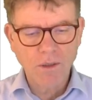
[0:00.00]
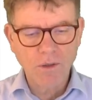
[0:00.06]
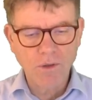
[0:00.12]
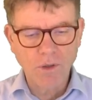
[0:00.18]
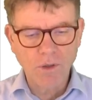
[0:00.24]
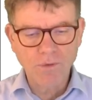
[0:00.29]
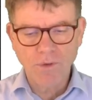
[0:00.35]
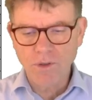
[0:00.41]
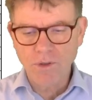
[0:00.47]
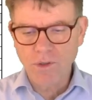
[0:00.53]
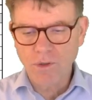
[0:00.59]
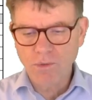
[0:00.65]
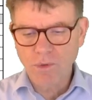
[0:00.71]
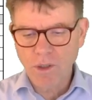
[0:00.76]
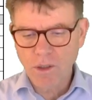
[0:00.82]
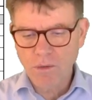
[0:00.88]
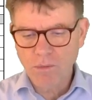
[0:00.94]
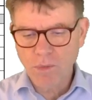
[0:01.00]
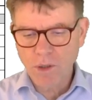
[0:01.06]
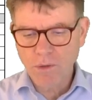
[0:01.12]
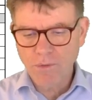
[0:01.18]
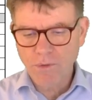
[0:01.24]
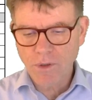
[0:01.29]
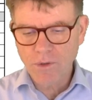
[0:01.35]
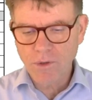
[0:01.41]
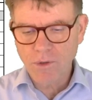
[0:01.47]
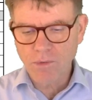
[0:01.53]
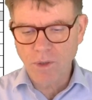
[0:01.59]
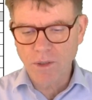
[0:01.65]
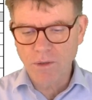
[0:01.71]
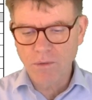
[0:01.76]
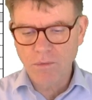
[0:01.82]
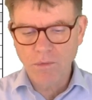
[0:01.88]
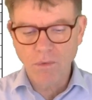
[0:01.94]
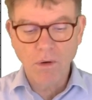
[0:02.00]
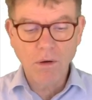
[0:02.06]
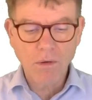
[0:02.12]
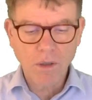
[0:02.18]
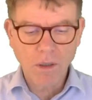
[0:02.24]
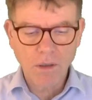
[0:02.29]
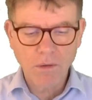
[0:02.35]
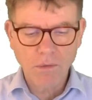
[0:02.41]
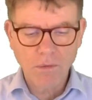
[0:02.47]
not for this one, but for this one. Okay.